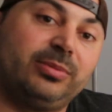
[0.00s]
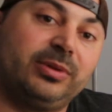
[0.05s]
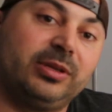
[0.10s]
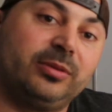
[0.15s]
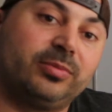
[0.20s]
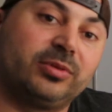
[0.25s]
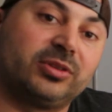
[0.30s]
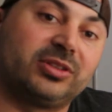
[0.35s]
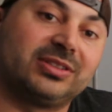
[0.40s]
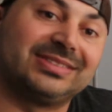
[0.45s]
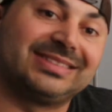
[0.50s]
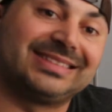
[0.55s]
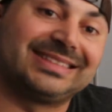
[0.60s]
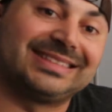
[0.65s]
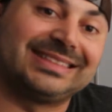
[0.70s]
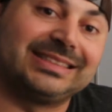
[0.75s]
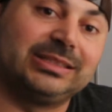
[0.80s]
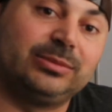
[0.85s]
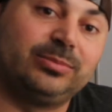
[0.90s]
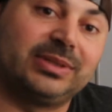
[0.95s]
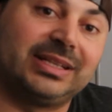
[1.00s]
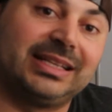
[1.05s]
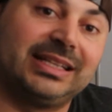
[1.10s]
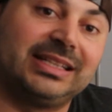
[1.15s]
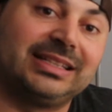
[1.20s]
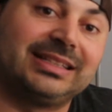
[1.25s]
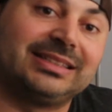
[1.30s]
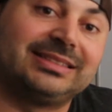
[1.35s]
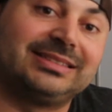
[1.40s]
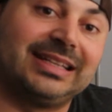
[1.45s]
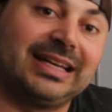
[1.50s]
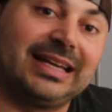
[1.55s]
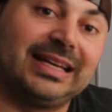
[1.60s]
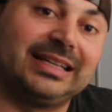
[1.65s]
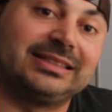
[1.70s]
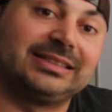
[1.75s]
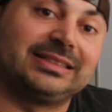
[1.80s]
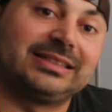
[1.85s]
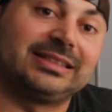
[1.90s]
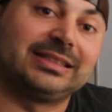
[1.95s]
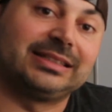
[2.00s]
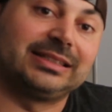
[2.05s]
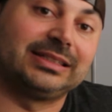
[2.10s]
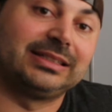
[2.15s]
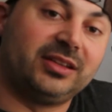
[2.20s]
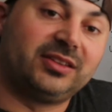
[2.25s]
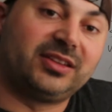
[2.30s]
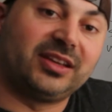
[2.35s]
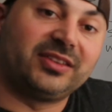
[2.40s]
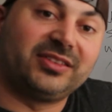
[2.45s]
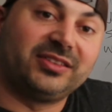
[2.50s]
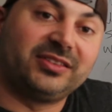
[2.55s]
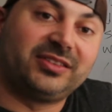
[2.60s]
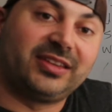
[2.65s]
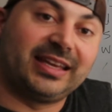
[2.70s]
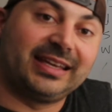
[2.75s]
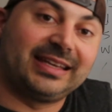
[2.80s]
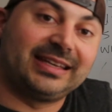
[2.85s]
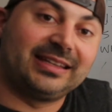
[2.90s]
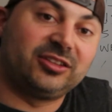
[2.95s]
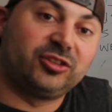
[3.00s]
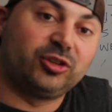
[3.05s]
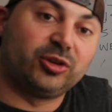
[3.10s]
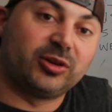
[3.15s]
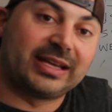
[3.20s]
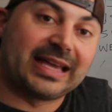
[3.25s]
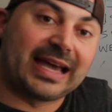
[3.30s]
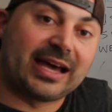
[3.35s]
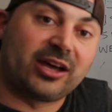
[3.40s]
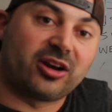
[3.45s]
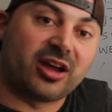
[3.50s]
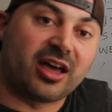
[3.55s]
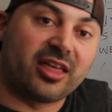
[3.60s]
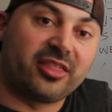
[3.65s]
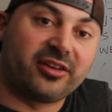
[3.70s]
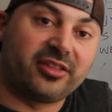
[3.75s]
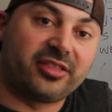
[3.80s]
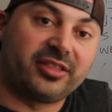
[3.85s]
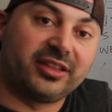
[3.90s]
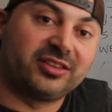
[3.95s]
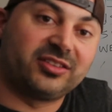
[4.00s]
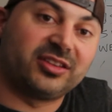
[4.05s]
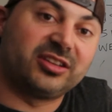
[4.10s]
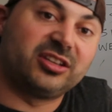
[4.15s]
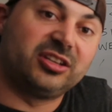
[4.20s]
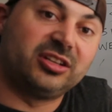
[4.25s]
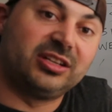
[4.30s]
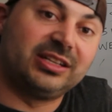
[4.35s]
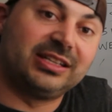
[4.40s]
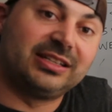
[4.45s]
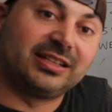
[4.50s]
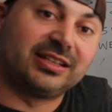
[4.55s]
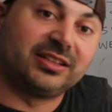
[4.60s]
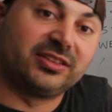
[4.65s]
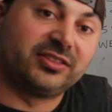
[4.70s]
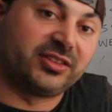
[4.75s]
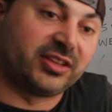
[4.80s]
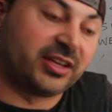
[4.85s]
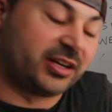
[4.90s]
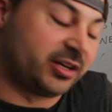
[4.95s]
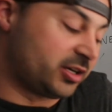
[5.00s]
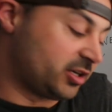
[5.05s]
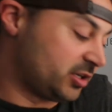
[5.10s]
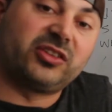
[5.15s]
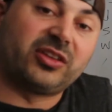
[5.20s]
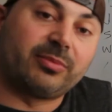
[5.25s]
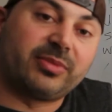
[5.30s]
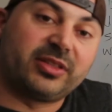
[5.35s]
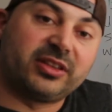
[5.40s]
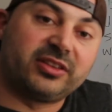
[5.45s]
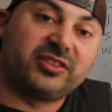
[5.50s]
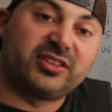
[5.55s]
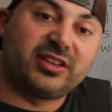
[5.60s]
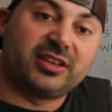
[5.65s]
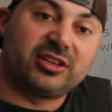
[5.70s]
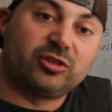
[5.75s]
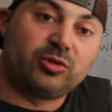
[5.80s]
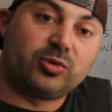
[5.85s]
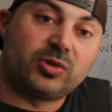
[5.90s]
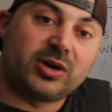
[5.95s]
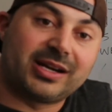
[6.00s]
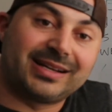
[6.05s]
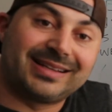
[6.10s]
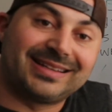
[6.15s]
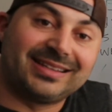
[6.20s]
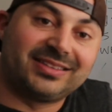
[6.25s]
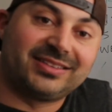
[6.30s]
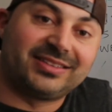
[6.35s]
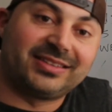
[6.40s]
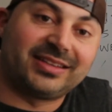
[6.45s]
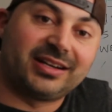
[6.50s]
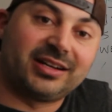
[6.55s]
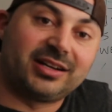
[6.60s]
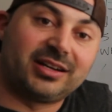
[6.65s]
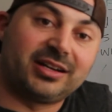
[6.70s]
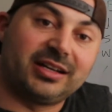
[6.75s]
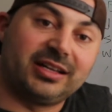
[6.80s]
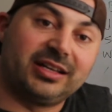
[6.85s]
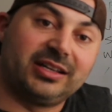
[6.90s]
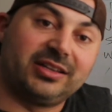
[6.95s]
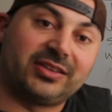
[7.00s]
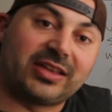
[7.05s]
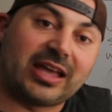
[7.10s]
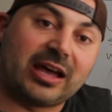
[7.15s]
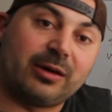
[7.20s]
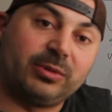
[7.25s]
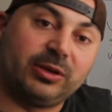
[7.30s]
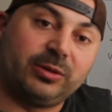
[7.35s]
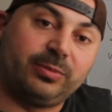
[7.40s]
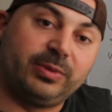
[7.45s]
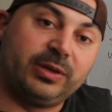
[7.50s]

people can sleep in the tent. It doesn't take into account other things that you need to consider. Some things that you'll want to consider is how many